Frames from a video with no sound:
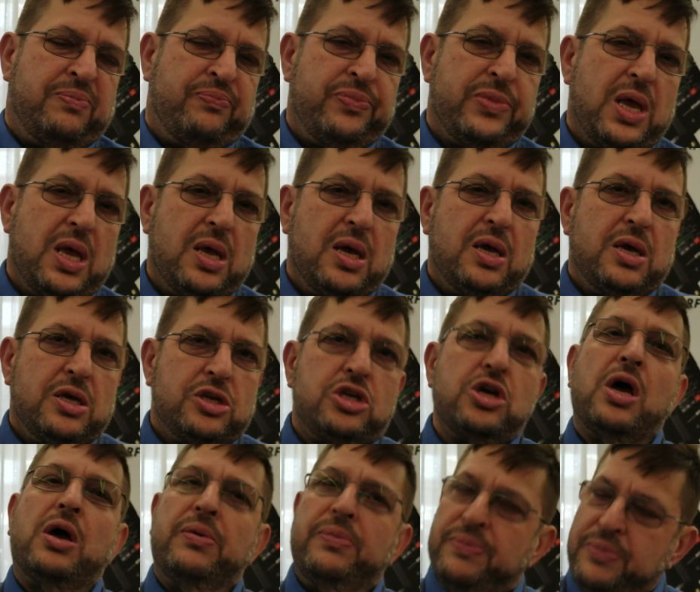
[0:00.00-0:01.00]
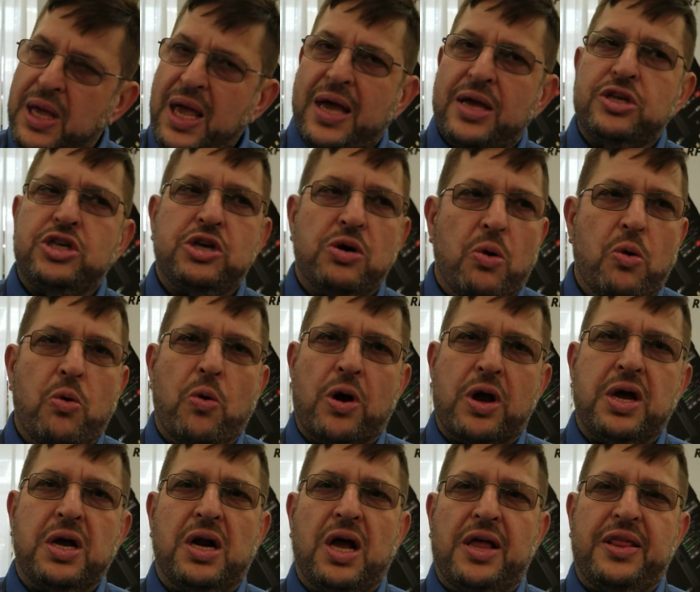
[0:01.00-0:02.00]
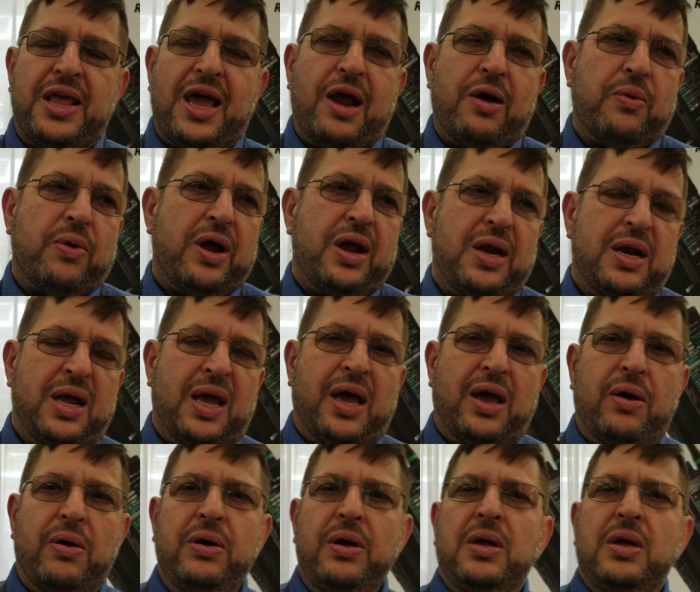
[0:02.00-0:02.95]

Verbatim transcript: Very cool. So, yeah, so we're working on that right now.